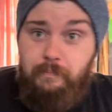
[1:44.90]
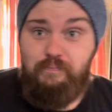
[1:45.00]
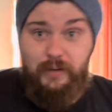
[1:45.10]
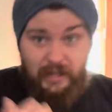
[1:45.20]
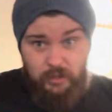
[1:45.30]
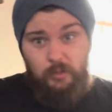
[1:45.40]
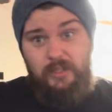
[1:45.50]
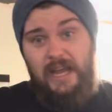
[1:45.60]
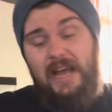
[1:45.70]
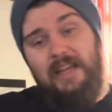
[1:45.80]
But I use
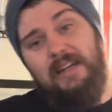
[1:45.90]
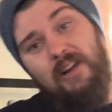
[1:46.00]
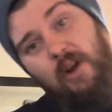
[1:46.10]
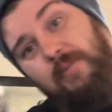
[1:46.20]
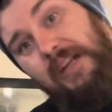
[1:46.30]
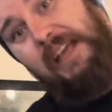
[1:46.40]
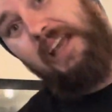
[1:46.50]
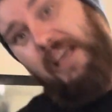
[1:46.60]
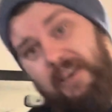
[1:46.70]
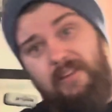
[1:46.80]
that. And now I'm going to get
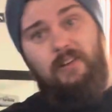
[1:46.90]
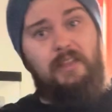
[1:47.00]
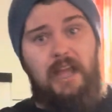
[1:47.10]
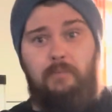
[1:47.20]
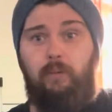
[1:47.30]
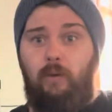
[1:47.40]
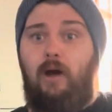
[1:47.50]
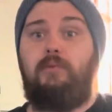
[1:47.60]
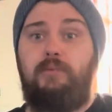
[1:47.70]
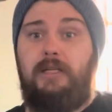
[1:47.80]
hit on that
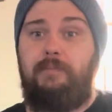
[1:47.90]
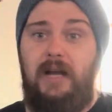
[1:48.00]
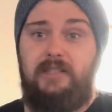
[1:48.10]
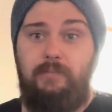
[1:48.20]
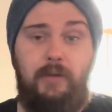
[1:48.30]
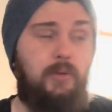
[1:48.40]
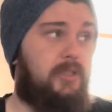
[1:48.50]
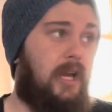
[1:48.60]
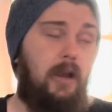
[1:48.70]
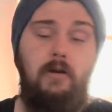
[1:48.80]
probably by some people
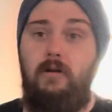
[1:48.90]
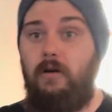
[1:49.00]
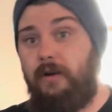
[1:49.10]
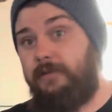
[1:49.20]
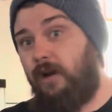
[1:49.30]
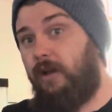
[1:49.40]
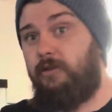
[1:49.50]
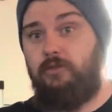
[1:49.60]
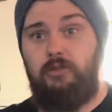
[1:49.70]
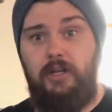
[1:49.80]
saying, oh, exotic
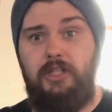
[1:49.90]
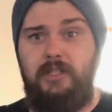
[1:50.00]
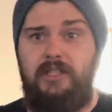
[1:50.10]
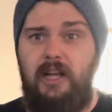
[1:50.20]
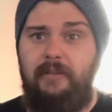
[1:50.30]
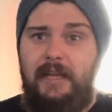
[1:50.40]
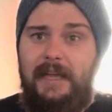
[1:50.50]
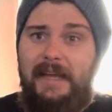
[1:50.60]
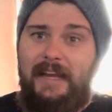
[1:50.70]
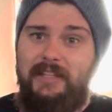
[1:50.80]
nutrition stuff
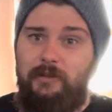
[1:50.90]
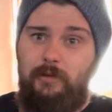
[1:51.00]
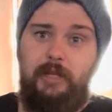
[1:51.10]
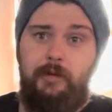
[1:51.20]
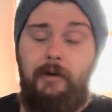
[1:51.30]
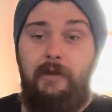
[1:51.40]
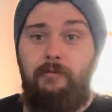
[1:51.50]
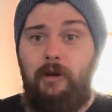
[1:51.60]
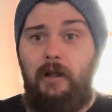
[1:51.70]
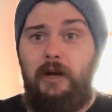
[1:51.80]
isn't really great
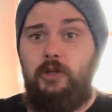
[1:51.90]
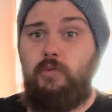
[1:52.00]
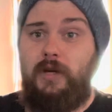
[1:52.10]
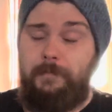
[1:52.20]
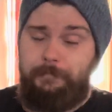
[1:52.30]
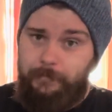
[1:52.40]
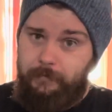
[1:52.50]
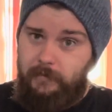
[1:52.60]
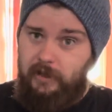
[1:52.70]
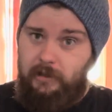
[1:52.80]
for gliders. Well,
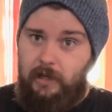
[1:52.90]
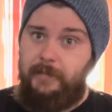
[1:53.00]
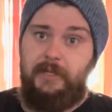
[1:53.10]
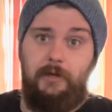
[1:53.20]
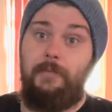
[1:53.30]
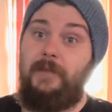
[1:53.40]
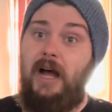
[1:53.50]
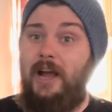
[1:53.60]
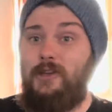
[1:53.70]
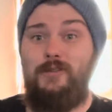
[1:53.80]
let me tell you,
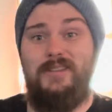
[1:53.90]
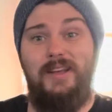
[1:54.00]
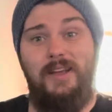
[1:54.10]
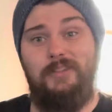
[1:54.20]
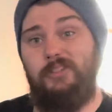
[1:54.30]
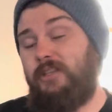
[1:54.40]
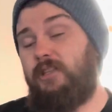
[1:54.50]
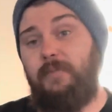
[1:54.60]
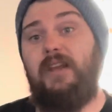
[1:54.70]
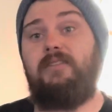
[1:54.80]
I use it as just
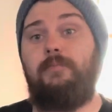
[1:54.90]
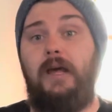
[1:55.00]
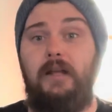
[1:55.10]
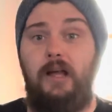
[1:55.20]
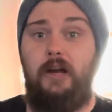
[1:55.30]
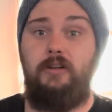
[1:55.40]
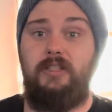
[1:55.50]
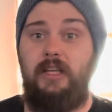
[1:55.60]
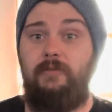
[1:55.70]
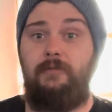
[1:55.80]
a base. My gliders
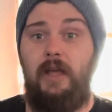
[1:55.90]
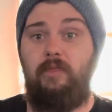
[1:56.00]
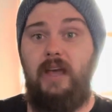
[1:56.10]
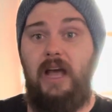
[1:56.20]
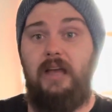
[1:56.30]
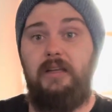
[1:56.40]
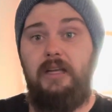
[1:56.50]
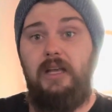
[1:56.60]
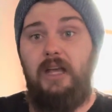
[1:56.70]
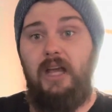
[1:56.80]
get fed that
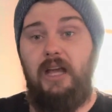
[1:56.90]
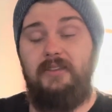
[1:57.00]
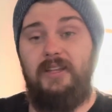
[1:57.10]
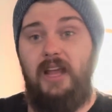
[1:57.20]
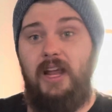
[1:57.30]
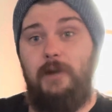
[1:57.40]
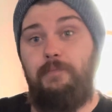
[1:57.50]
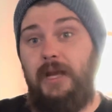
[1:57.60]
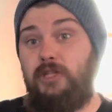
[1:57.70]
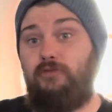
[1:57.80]
as a
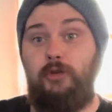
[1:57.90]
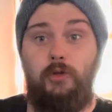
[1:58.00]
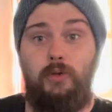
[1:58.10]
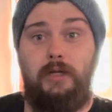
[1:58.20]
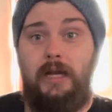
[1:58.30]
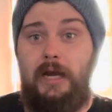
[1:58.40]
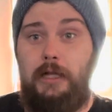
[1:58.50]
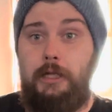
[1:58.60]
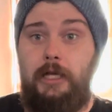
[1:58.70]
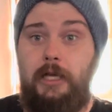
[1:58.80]
base food.
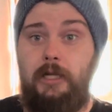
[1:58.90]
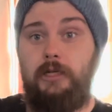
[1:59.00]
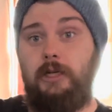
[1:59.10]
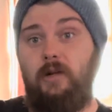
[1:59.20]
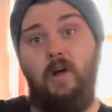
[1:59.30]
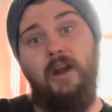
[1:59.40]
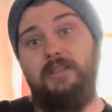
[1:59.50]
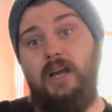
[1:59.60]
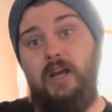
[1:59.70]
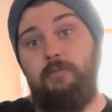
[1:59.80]
And then a lot of
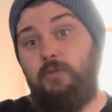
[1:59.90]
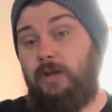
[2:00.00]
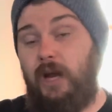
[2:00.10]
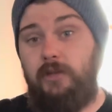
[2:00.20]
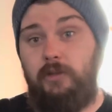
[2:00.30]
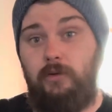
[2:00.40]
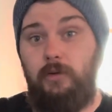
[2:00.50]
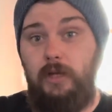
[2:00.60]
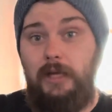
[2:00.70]
times what I do